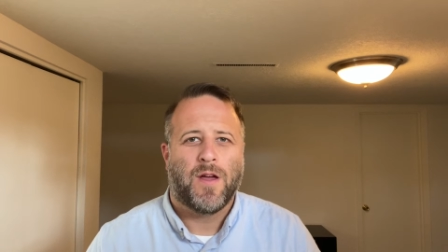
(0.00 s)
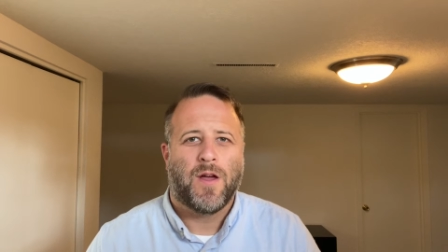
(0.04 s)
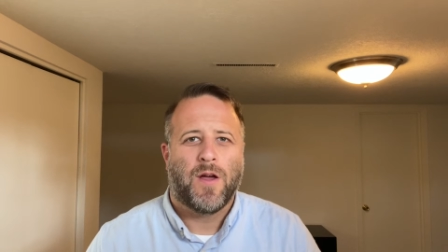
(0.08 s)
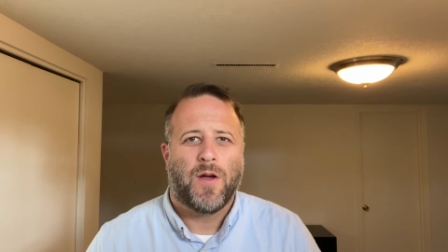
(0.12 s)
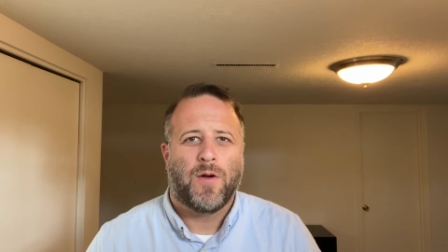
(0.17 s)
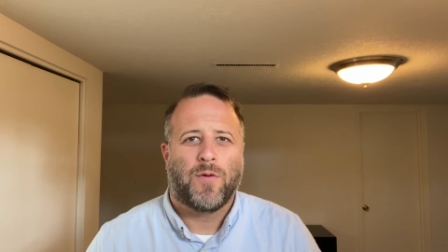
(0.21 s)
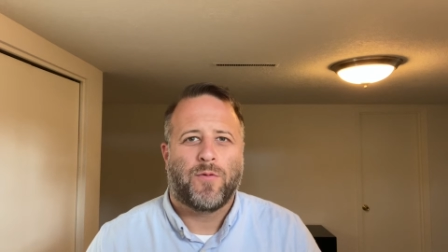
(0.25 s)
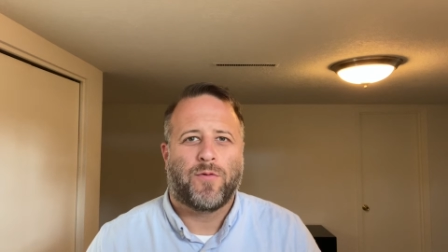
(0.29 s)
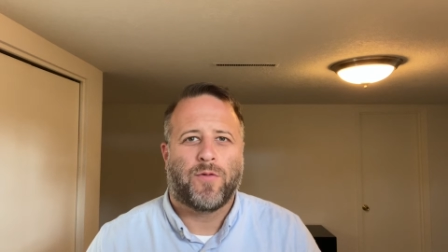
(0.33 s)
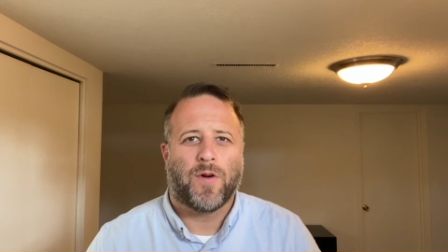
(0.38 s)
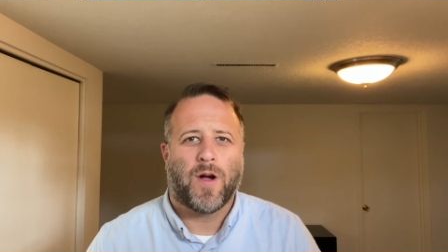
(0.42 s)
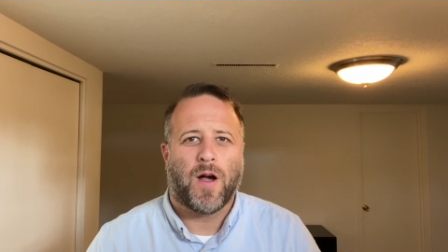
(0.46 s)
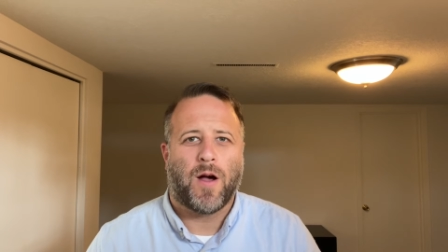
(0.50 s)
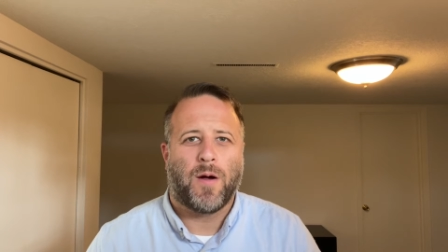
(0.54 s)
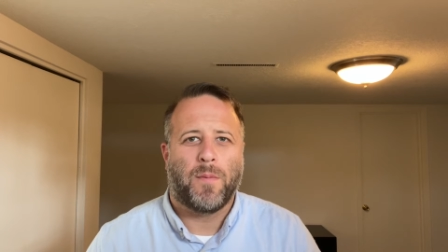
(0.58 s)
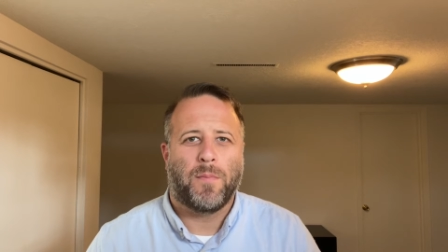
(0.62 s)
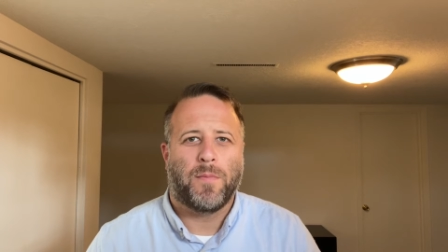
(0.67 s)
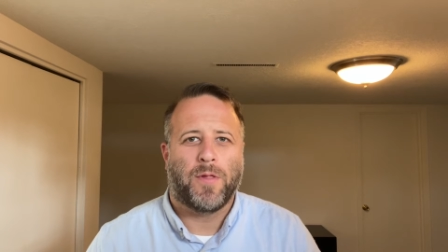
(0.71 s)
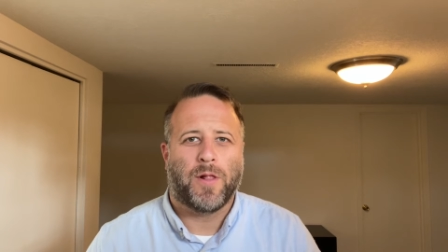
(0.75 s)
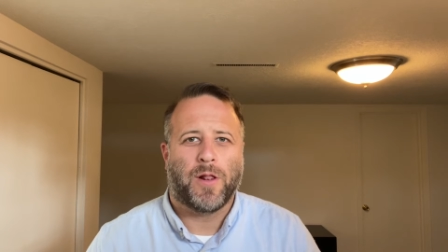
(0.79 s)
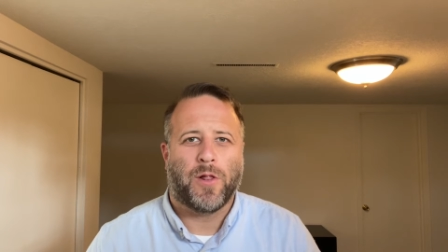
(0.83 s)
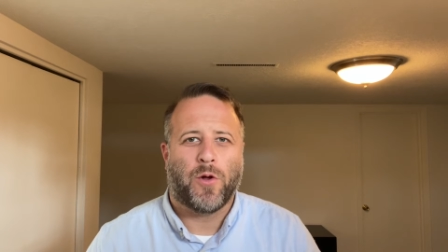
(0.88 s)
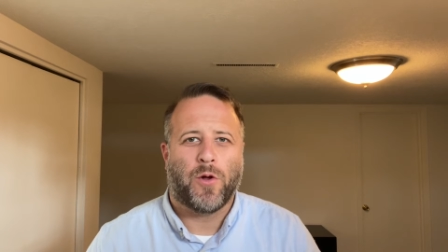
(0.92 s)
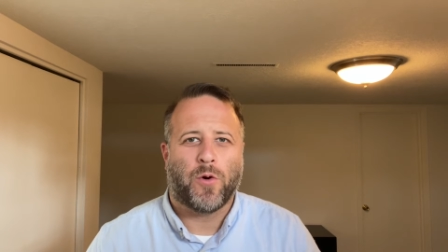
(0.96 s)
from
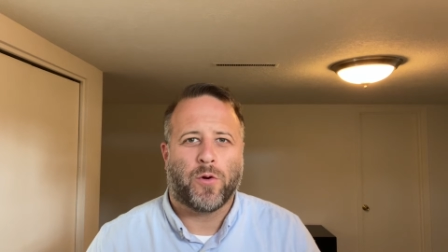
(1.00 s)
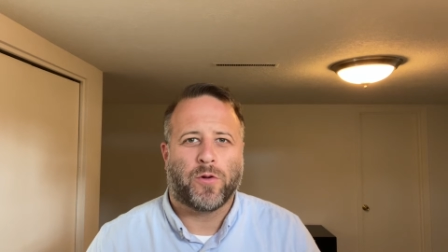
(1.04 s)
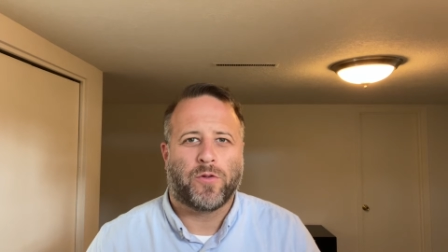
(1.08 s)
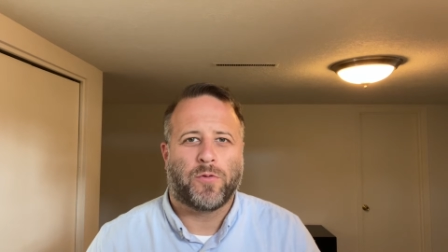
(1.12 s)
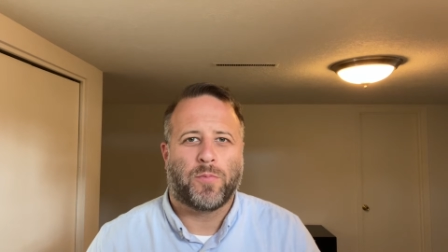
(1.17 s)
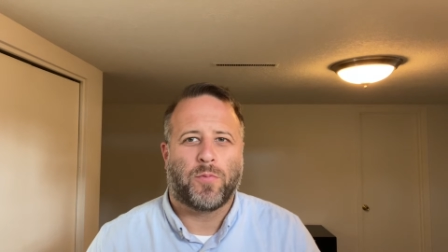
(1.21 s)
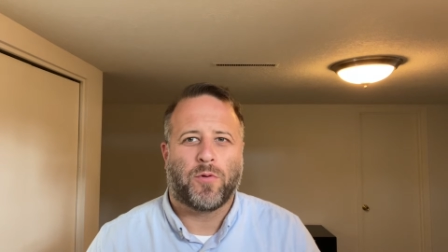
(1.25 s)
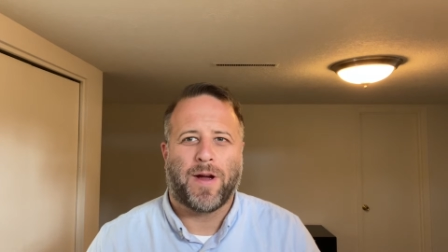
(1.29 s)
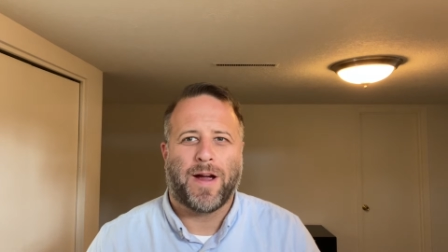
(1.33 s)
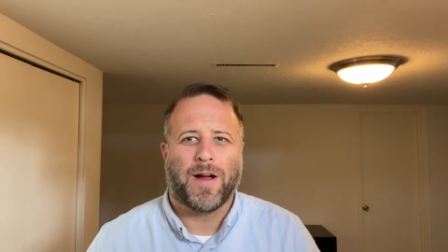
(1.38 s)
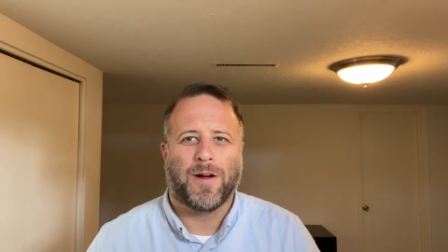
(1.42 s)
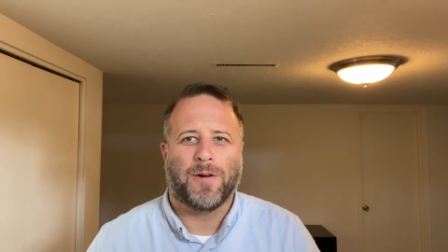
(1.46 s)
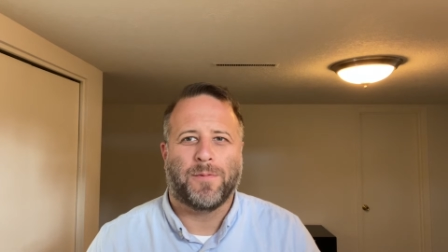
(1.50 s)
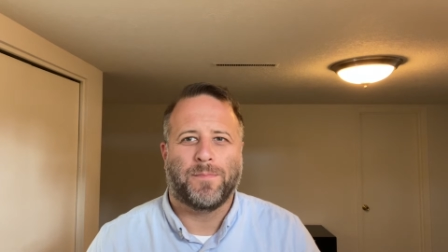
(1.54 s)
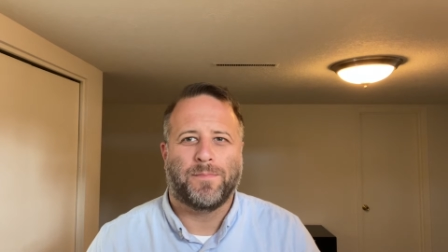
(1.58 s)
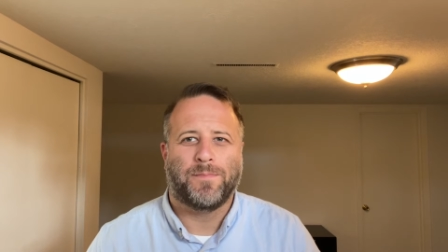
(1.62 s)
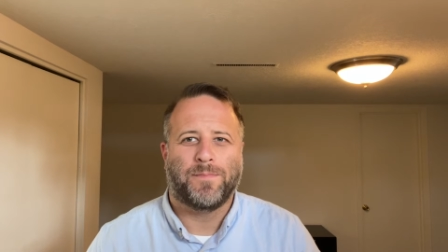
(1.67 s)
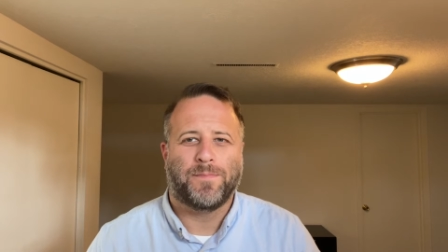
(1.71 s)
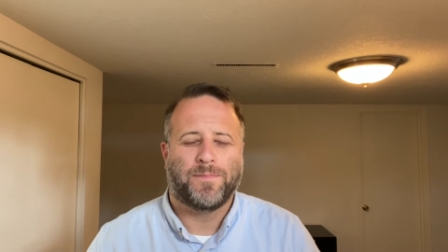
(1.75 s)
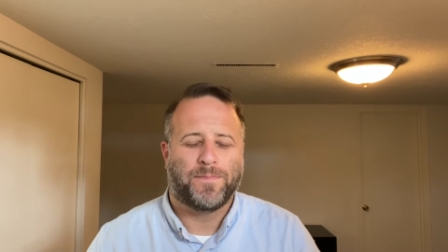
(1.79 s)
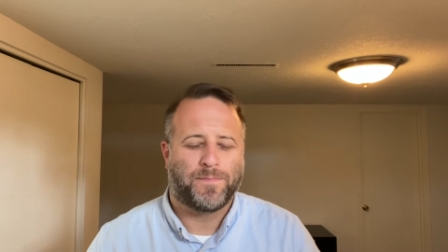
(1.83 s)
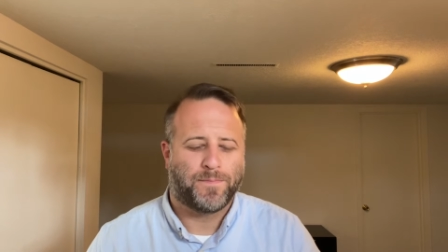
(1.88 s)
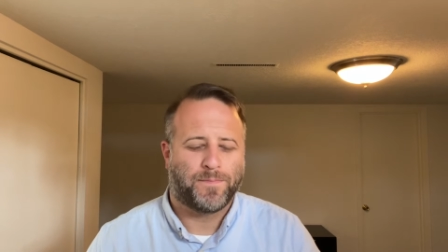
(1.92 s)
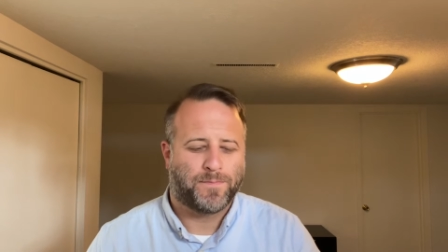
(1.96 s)
the Lord's Prayer.
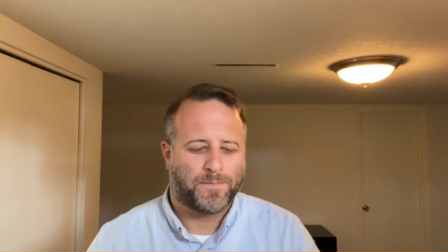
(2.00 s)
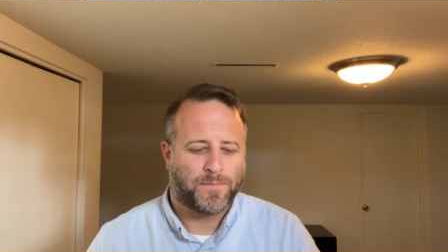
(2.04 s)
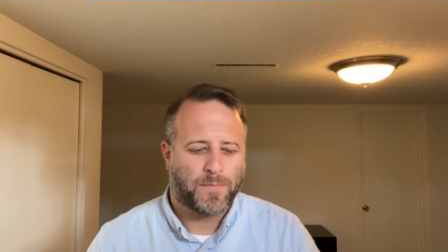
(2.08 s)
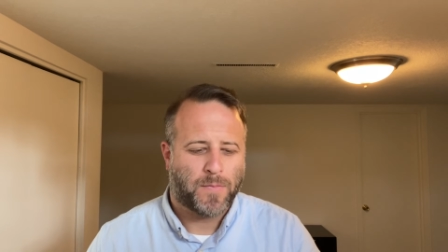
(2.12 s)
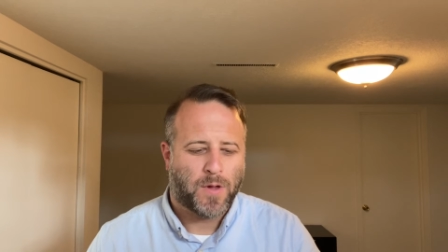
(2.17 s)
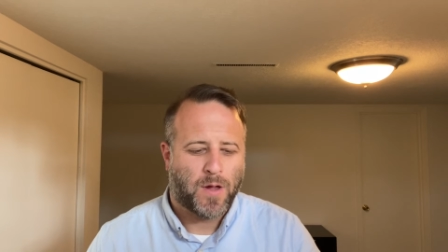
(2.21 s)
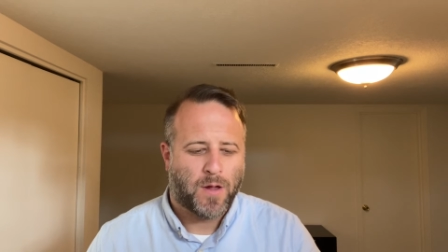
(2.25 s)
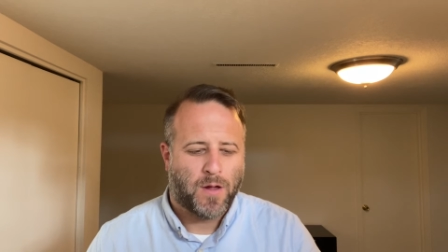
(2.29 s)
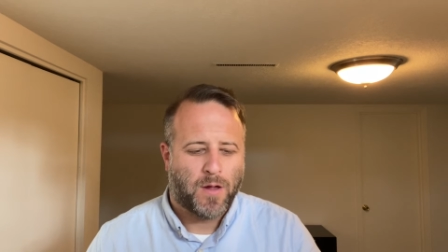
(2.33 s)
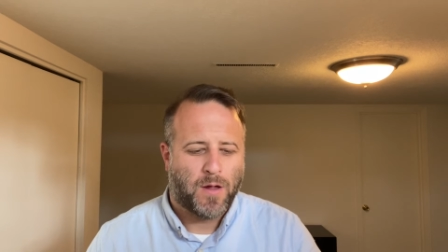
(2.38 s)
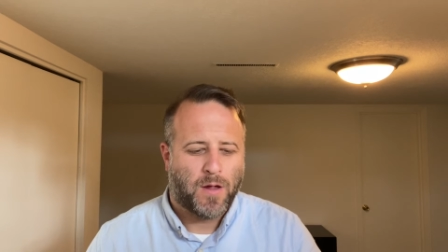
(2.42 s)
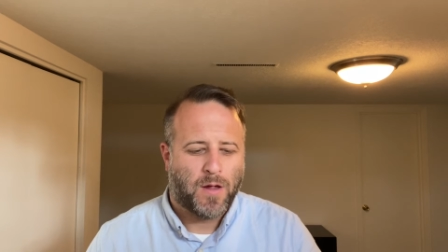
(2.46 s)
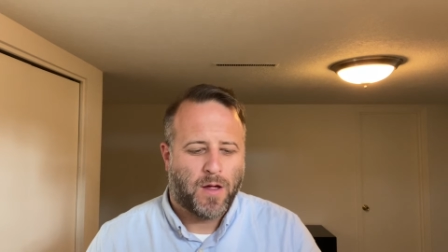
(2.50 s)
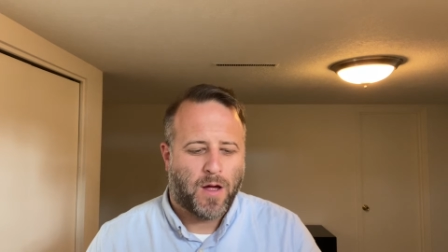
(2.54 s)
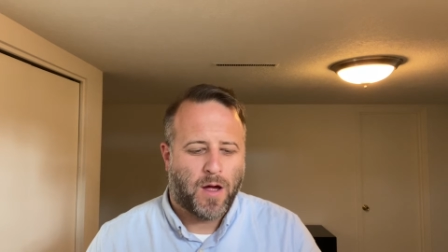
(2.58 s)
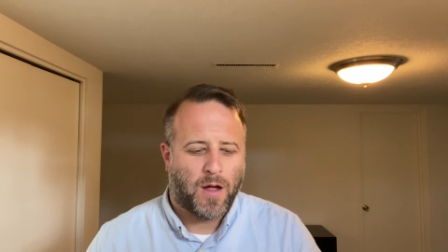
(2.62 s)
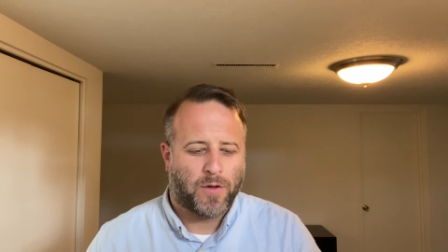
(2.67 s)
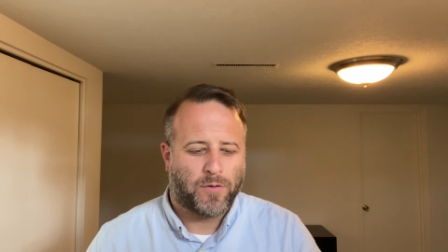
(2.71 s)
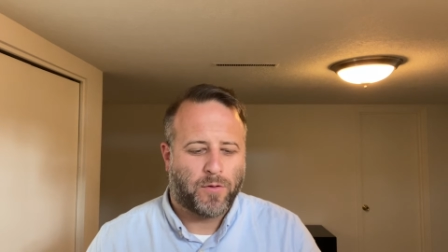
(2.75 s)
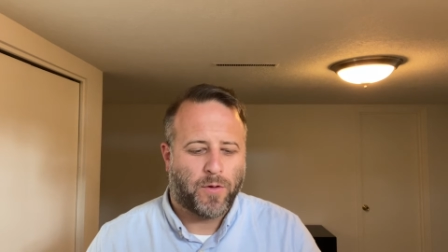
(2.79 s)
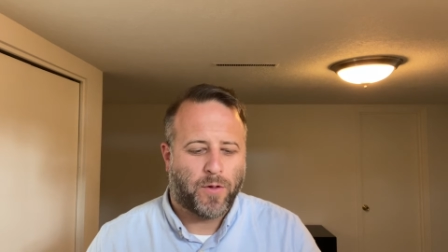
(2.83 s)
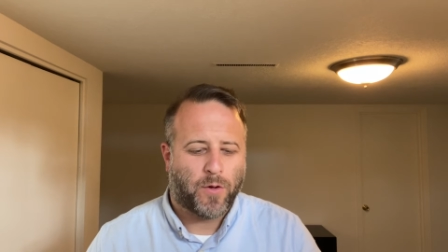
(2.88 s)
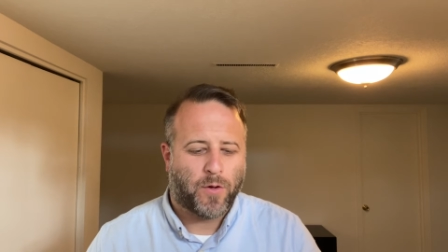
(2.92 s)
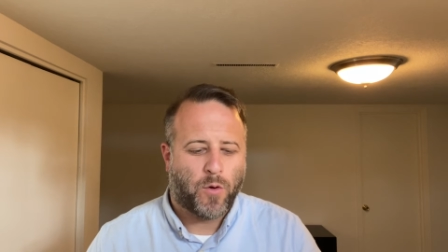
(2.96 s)

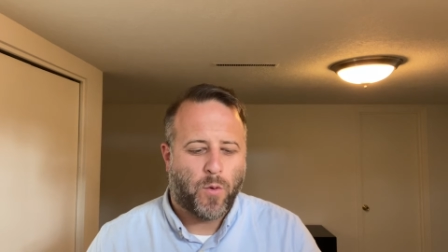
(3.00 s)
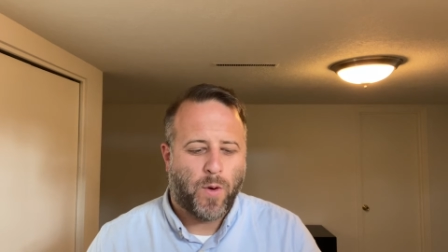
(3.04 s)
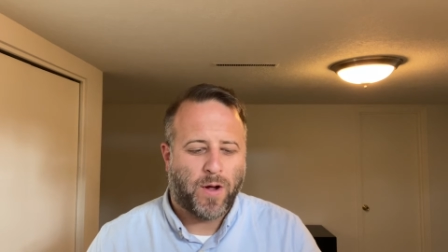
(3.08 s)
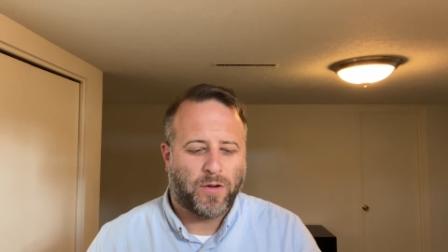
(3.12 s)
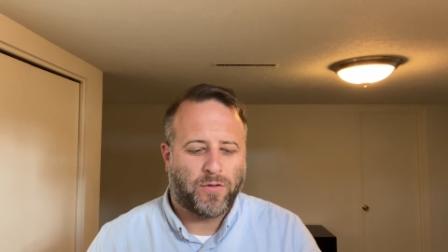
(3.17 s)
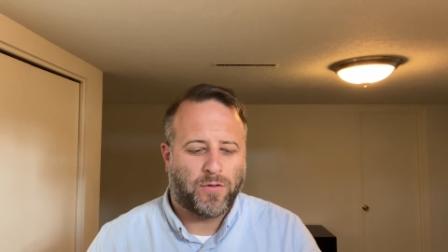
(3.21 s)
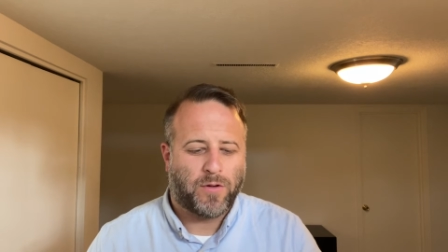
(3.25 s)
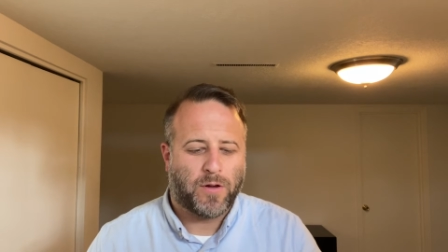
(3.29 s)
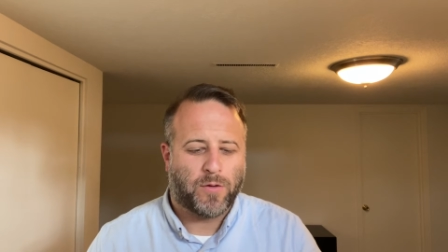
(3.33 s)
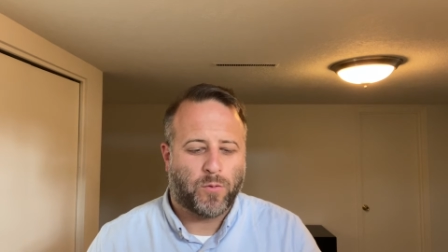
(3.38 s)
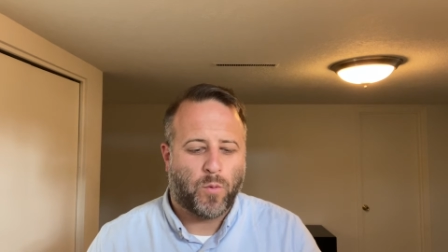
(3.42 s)
So the question is,